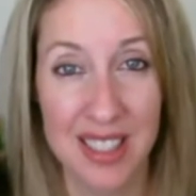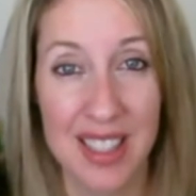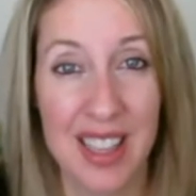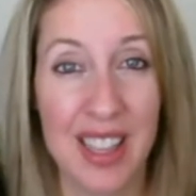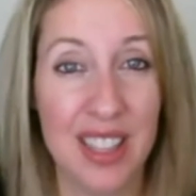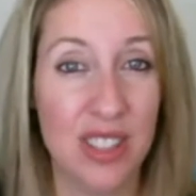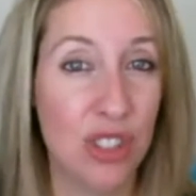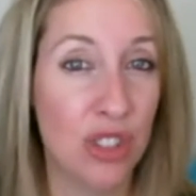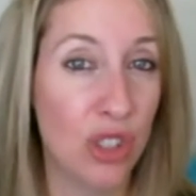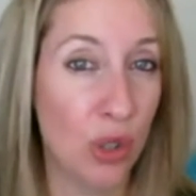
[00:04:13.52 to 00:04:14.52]
and
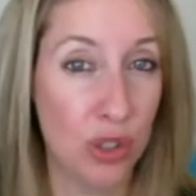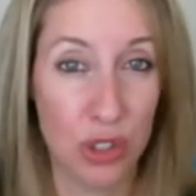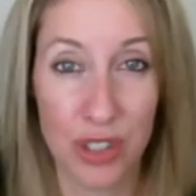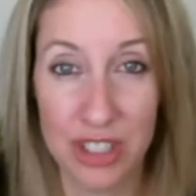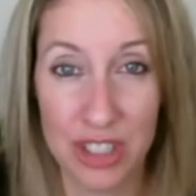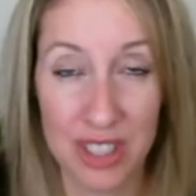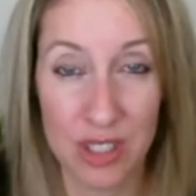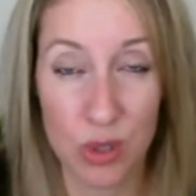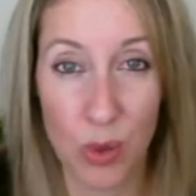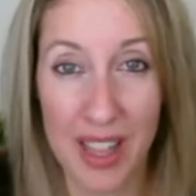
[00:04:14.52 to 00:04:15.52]
so drenched in
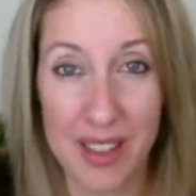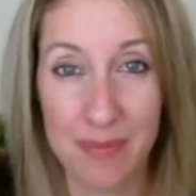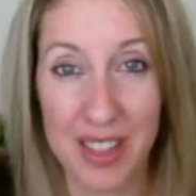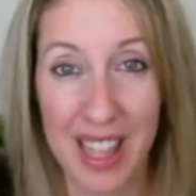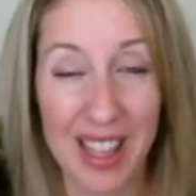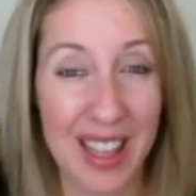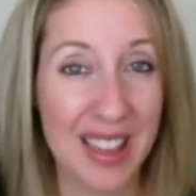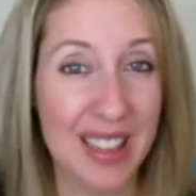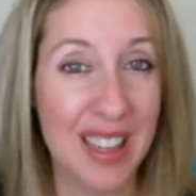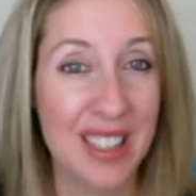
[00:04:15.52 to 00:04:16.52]
sweat,
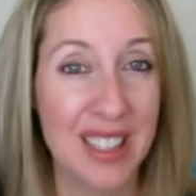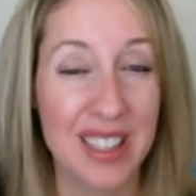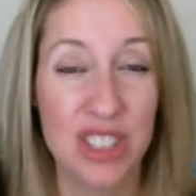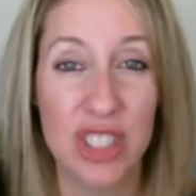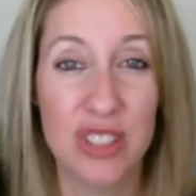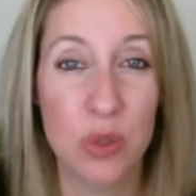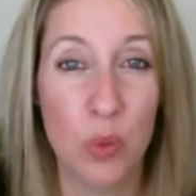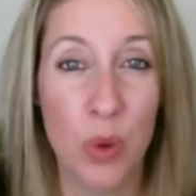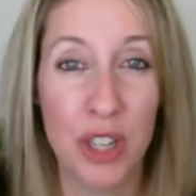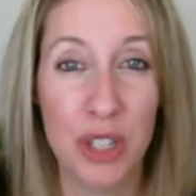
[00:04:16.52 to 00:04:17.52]
and just
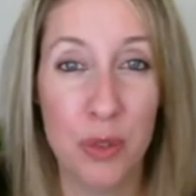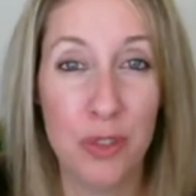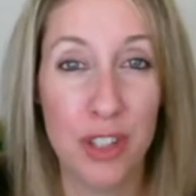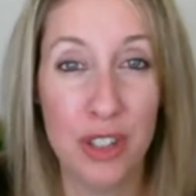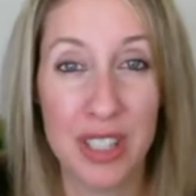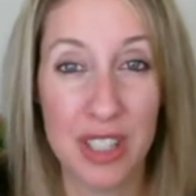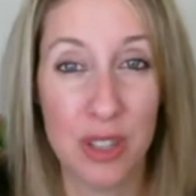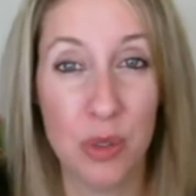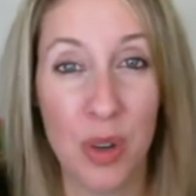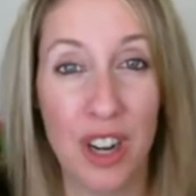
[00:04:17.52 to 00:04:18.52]
where you feel like
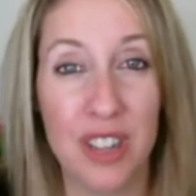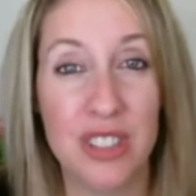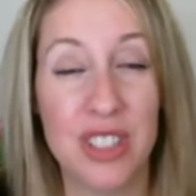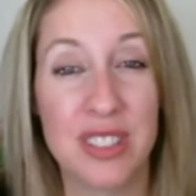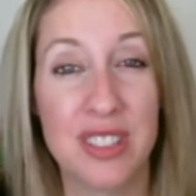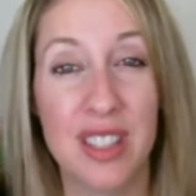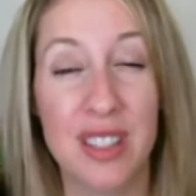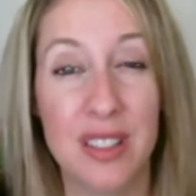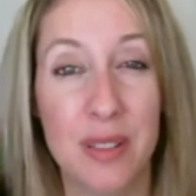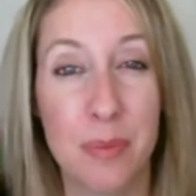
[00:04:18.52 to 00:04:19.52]
you are just
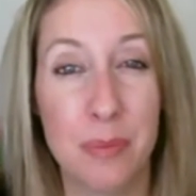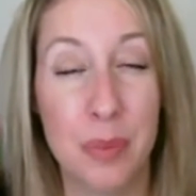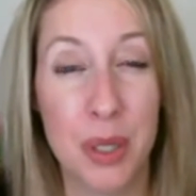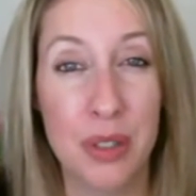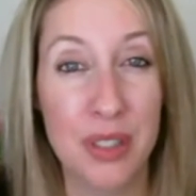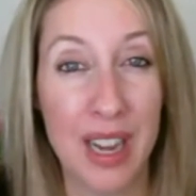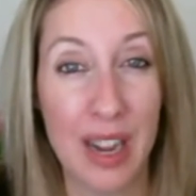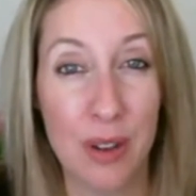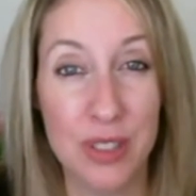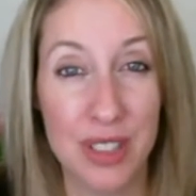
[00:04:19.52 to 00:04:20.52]
burnt
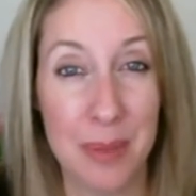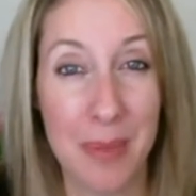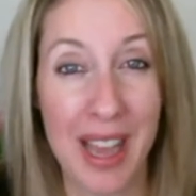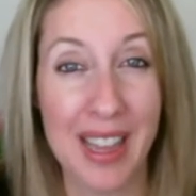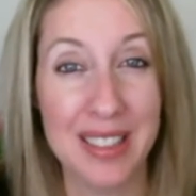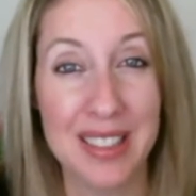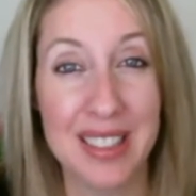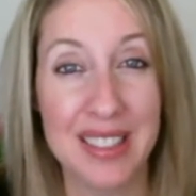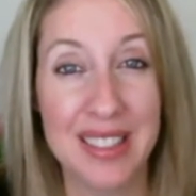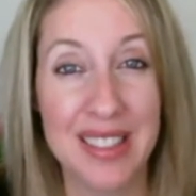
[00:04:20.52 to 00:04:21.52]
out to the max,
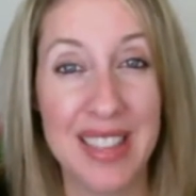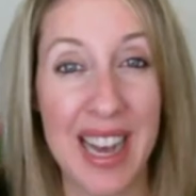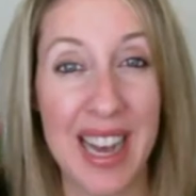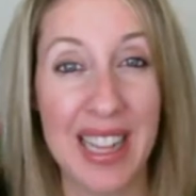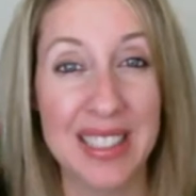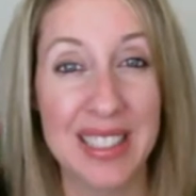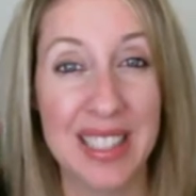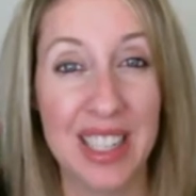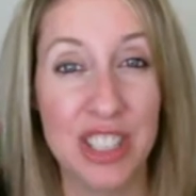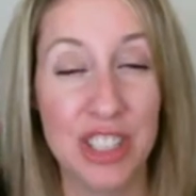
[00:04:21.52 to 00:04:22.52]
is not
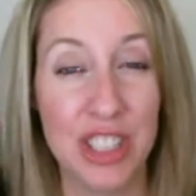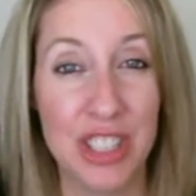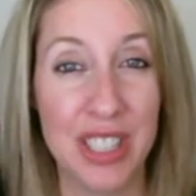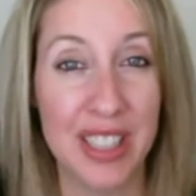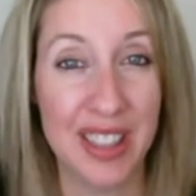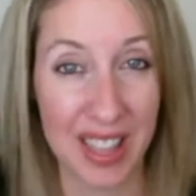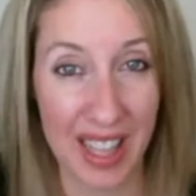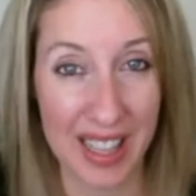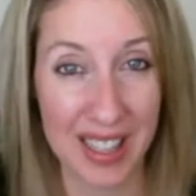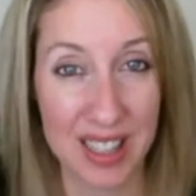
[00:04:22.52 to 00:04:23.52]
a good
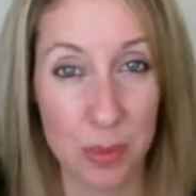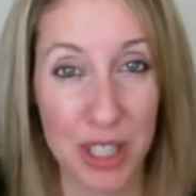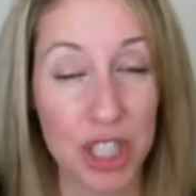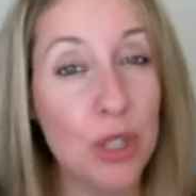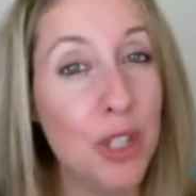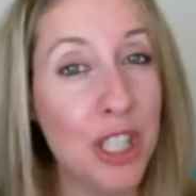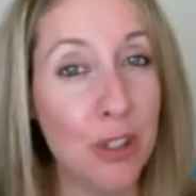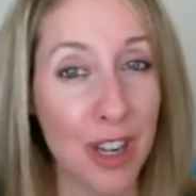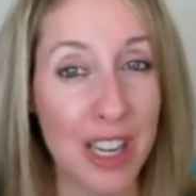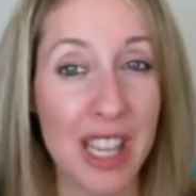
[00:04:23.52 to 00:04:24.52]
thing, especially when
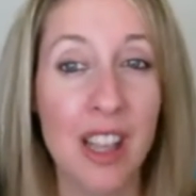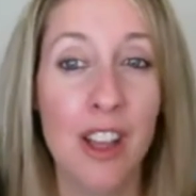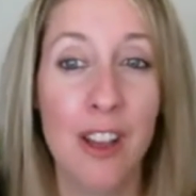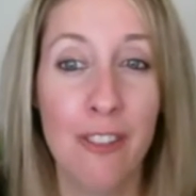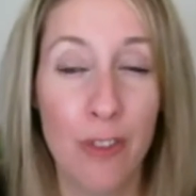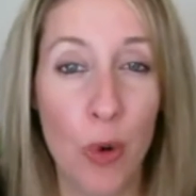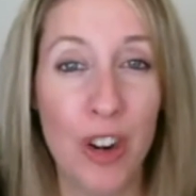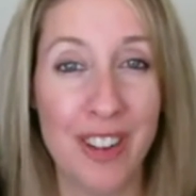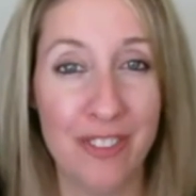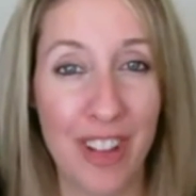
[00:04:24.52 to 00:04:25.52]
you're running
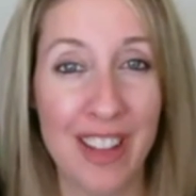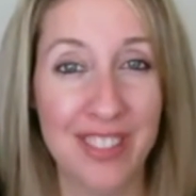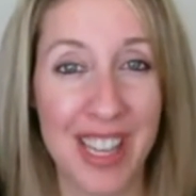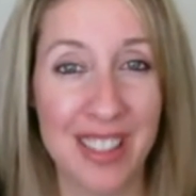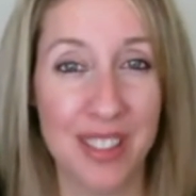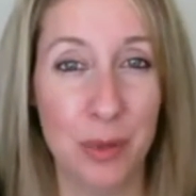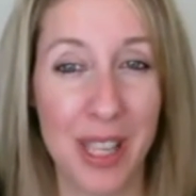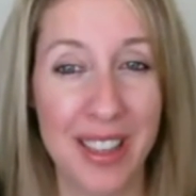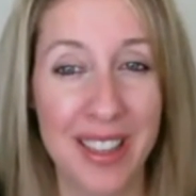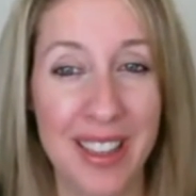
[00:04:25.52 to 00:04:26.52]
4 and 5 days a week.